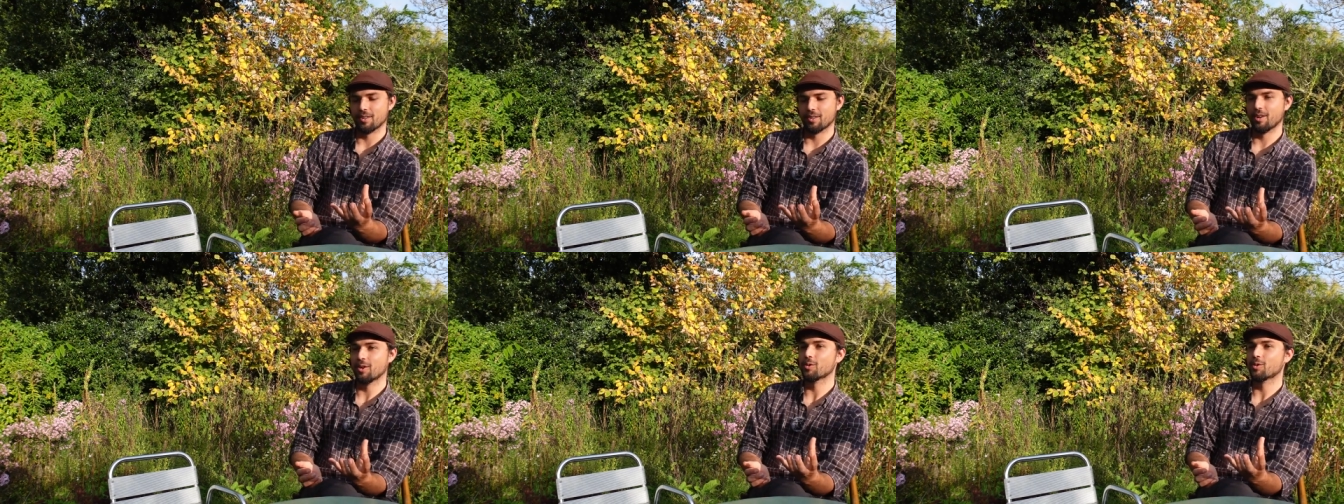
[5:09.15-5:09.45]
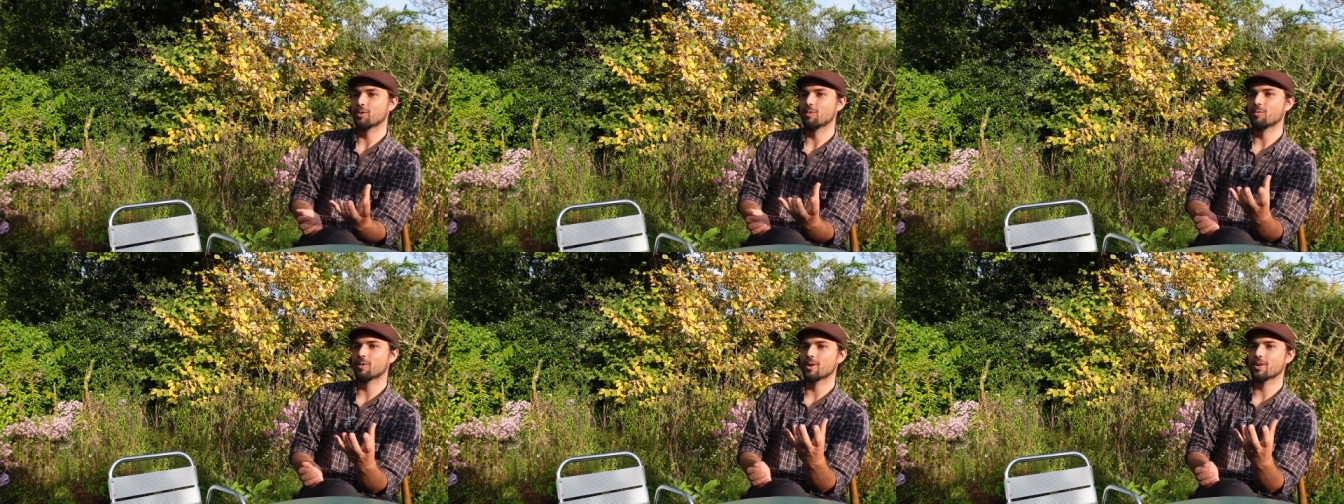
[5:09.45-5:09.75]

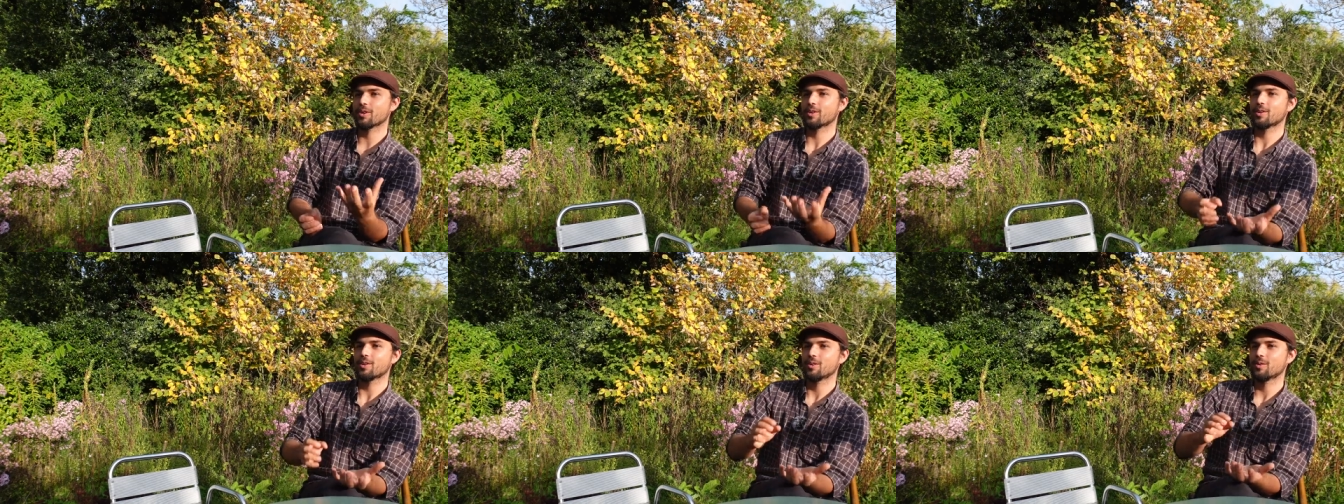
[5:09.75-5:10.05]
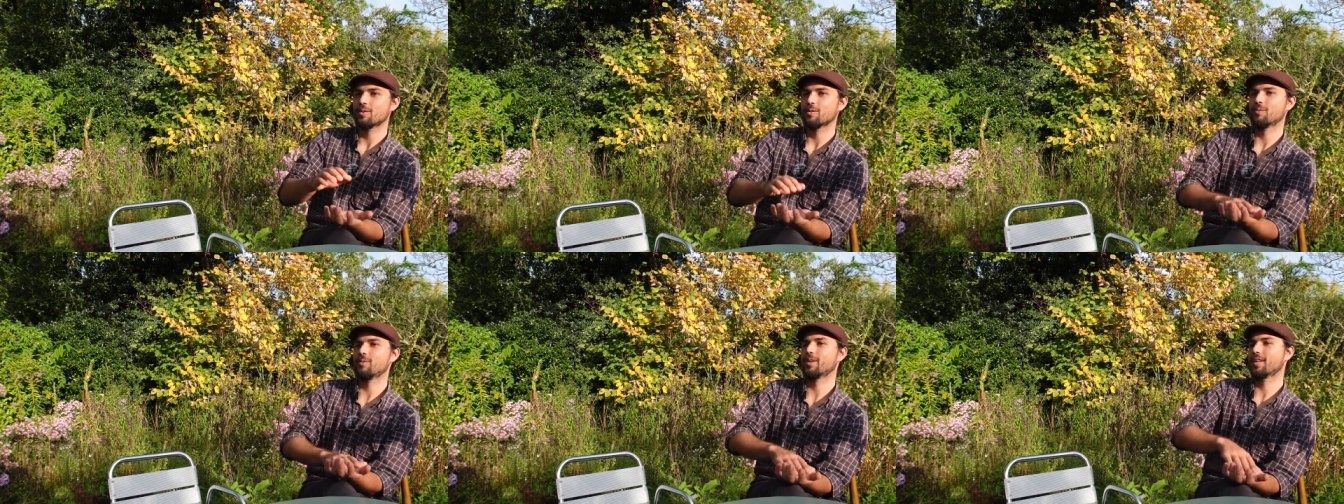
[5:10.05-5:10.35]
local work
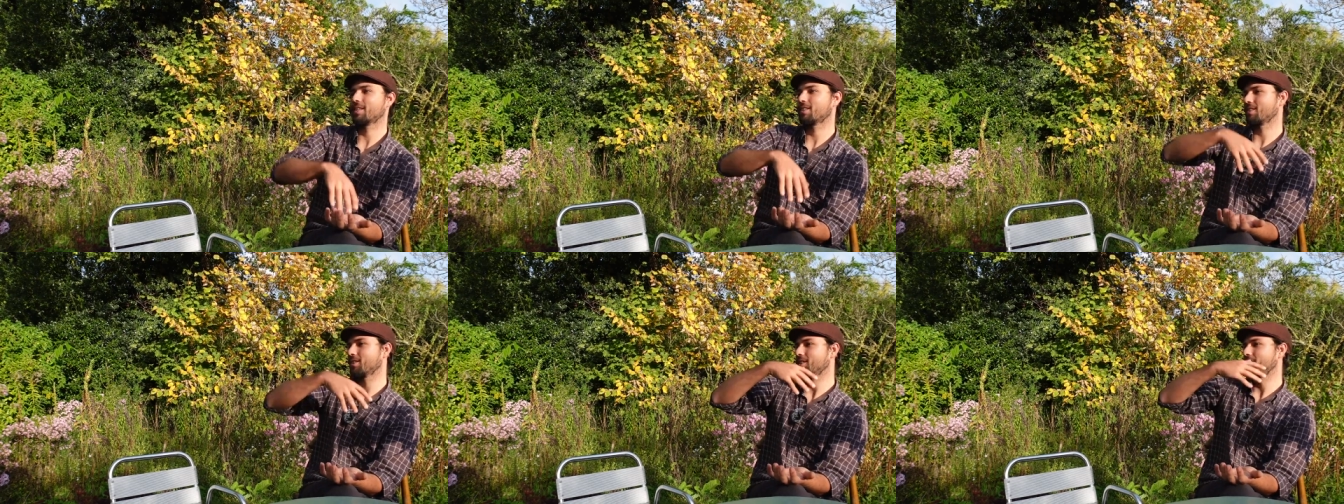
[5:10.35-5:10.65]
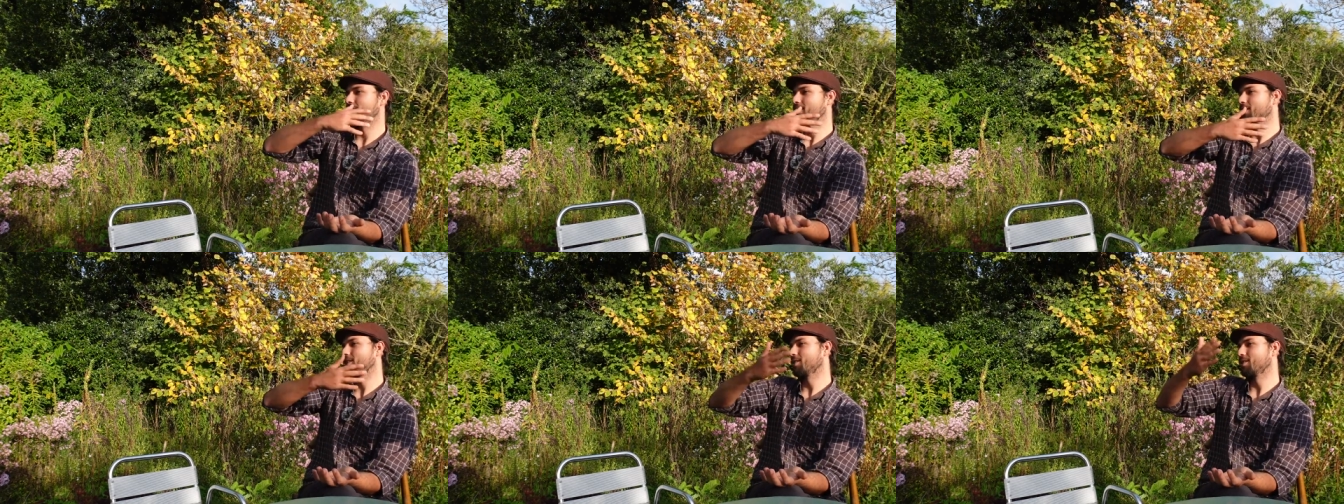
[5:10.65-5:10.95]
with
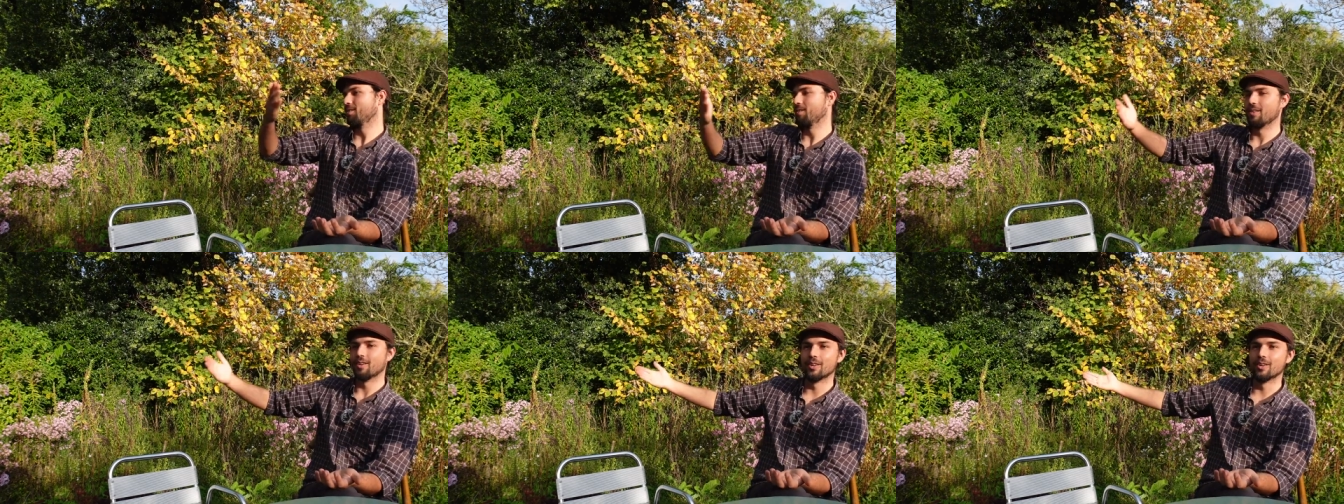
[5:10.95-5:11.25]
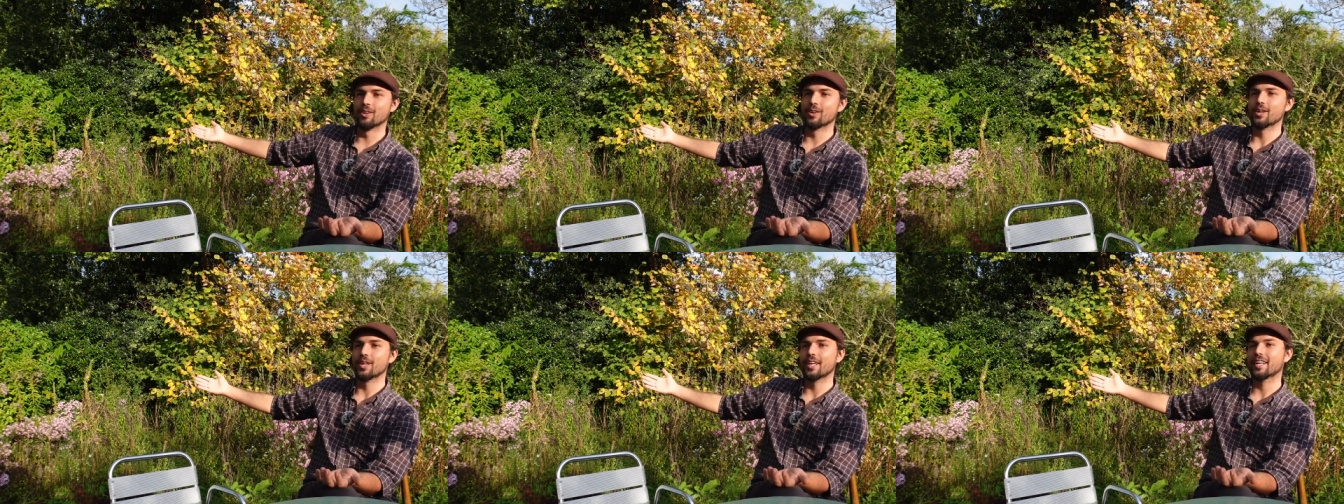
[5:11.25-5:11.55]

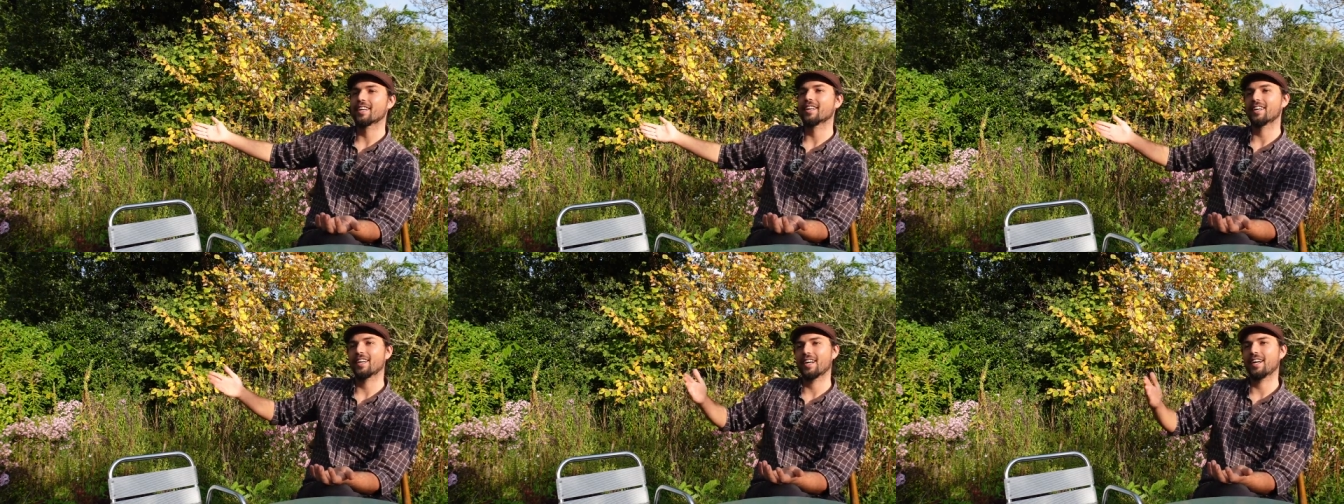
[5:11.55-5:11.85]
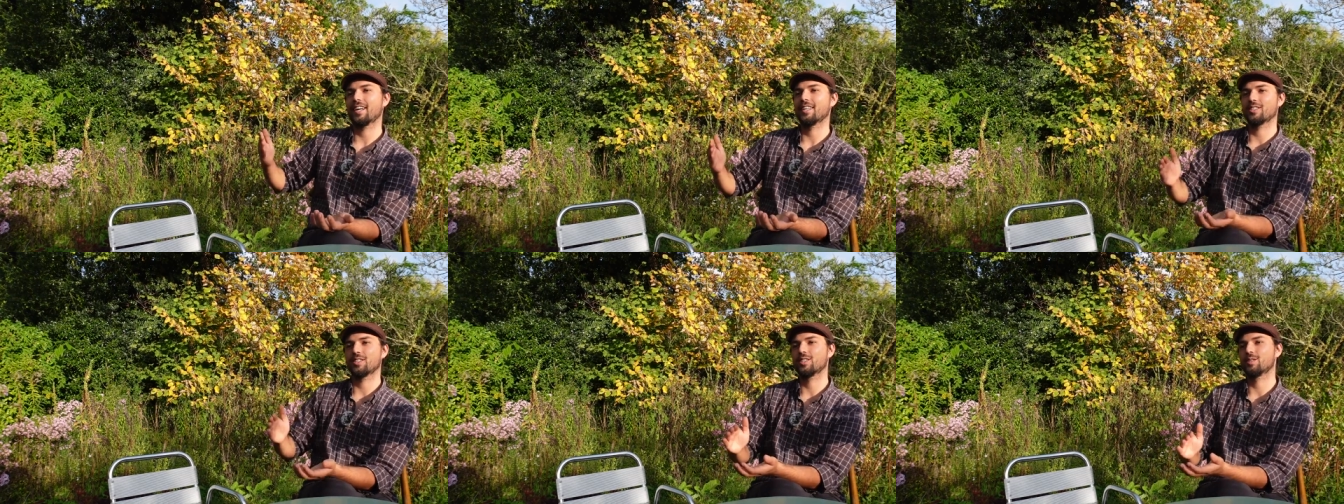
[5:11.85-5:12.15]
learning
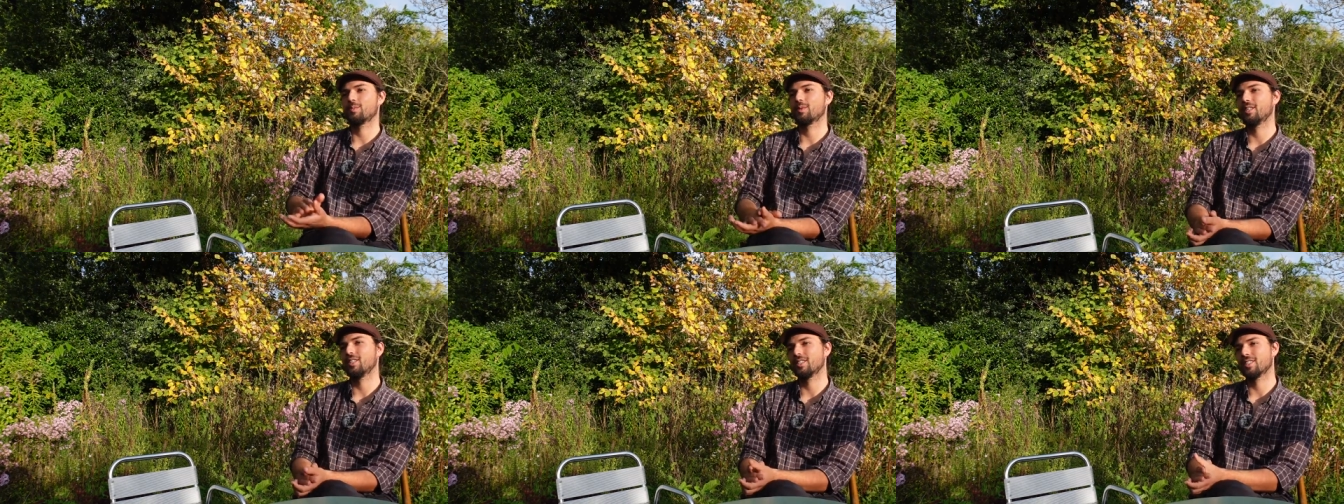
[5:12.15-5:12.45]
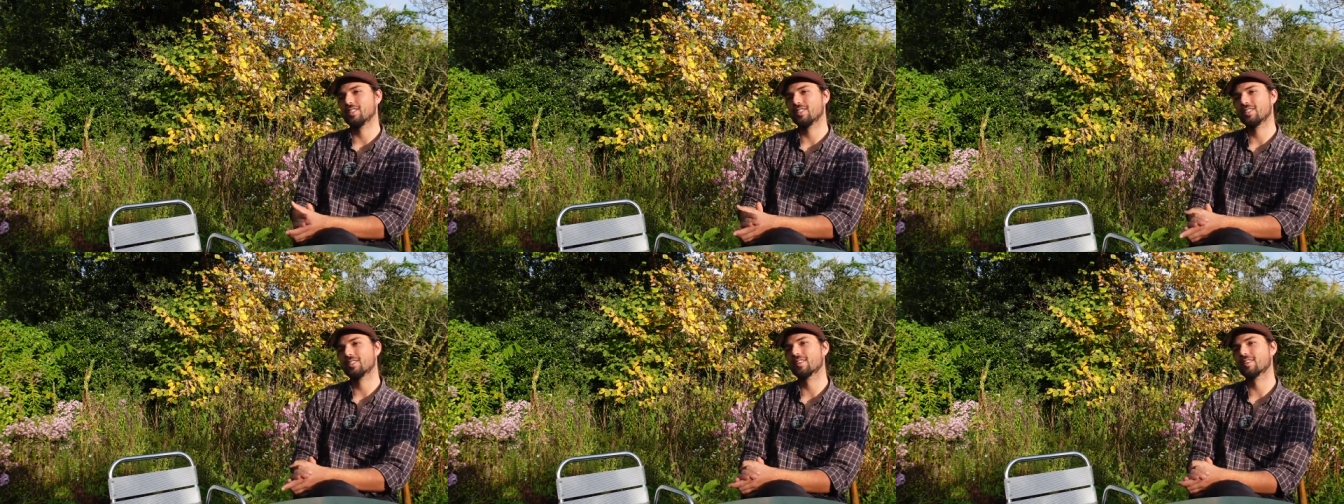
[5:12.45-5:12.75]
as a
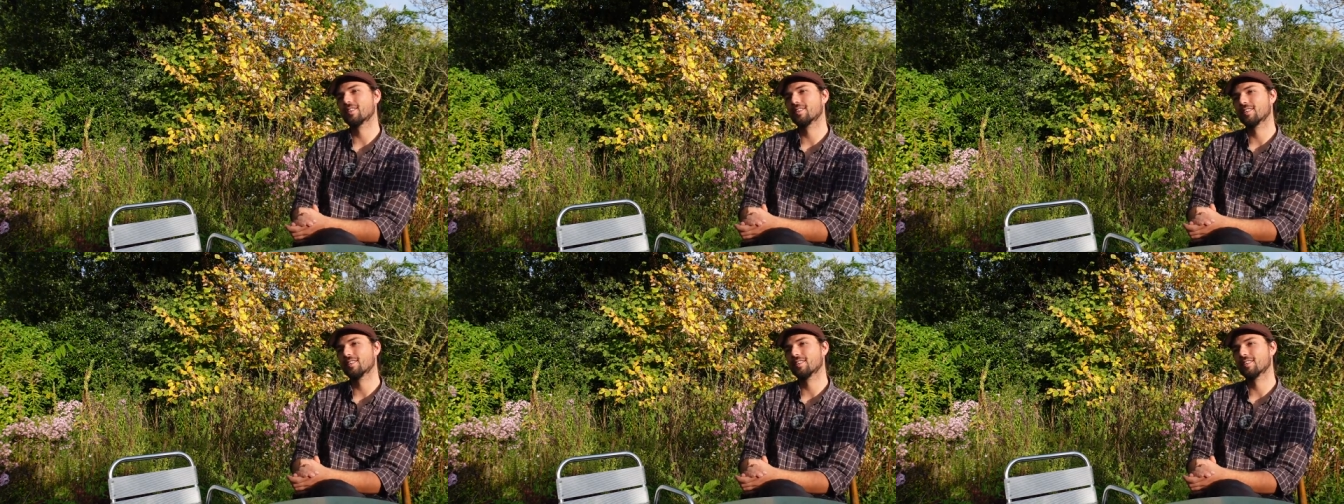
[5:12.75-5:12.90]
species?